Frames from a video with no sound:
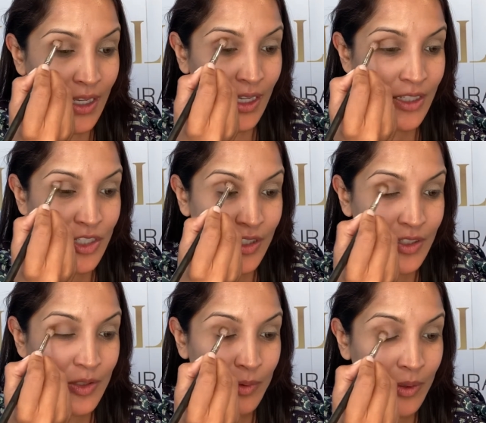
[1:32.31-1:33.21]
into the
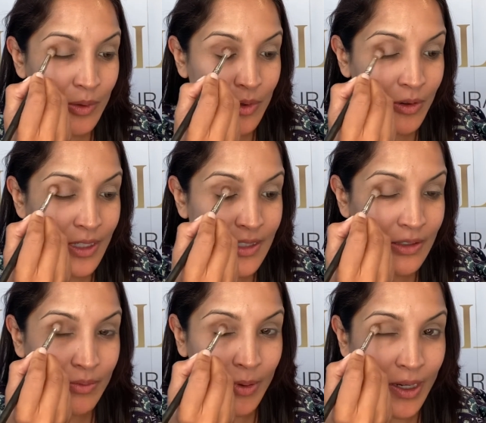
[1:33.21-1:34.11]
squirrel crease
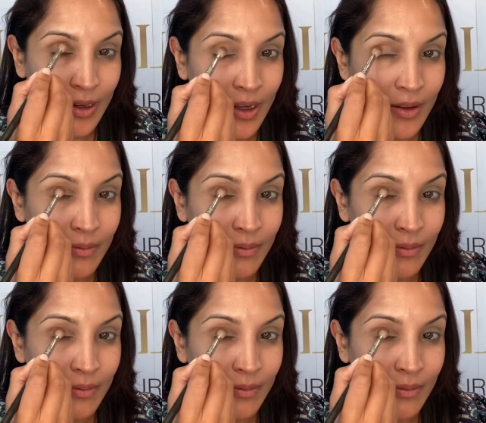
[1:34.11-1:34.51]
of my eye.